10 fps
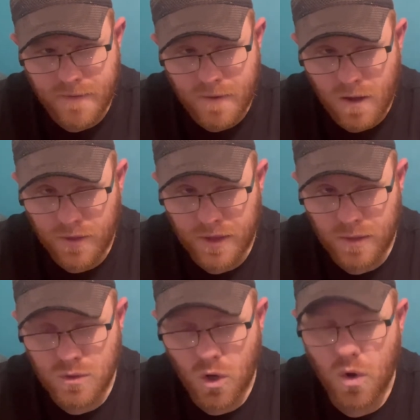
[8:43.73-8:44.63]
I think it
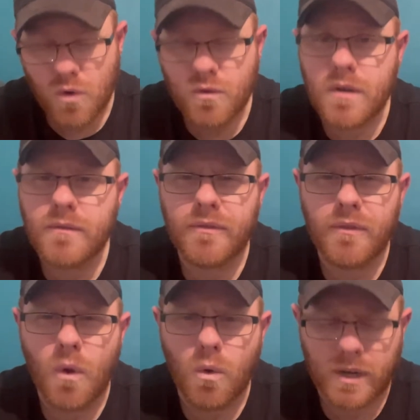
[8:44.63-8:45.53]
was
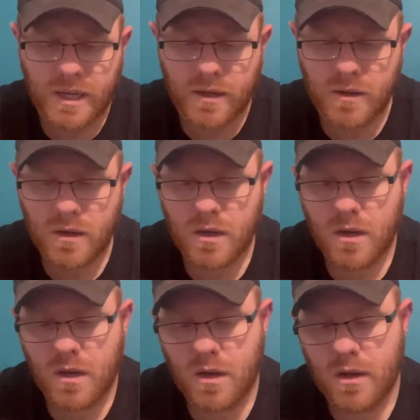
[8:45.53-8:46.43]
140
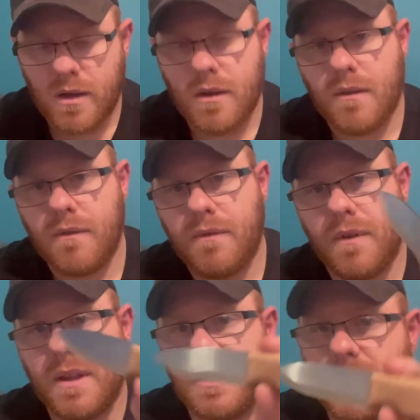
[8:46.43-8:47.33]
for this,